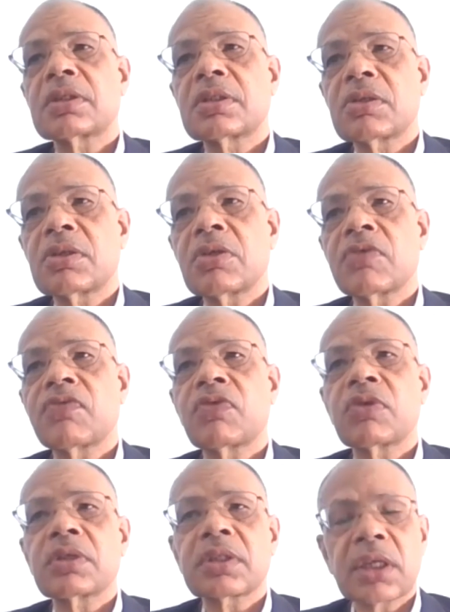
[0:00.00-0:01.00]
three or
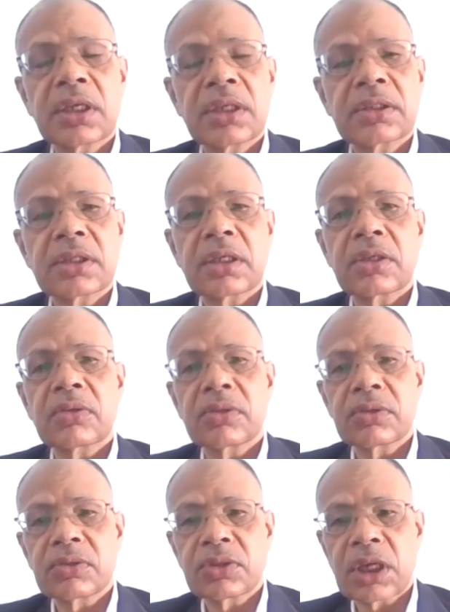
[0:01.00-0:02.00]
four things that are going
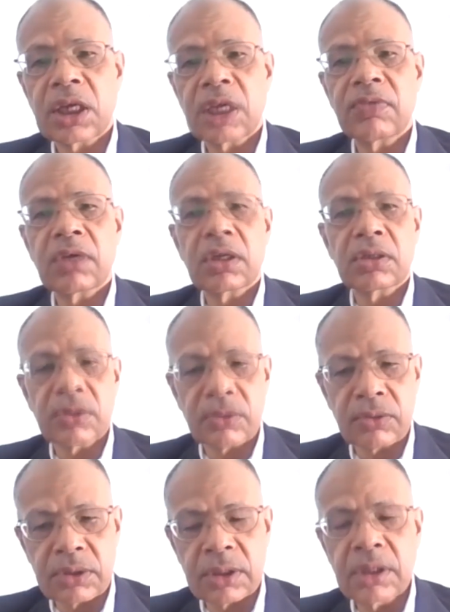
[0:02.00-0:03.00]
to drive our
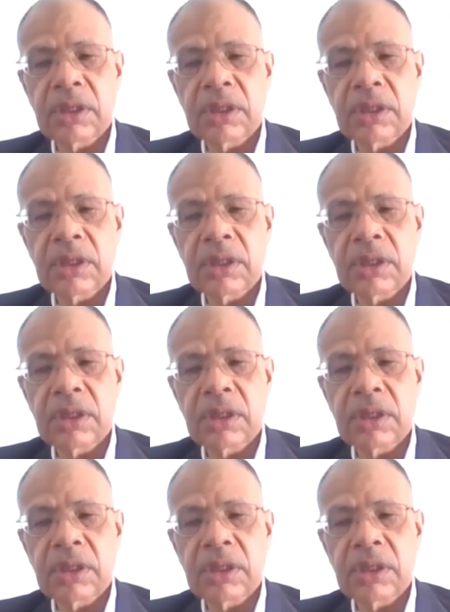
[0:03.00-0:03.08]
growth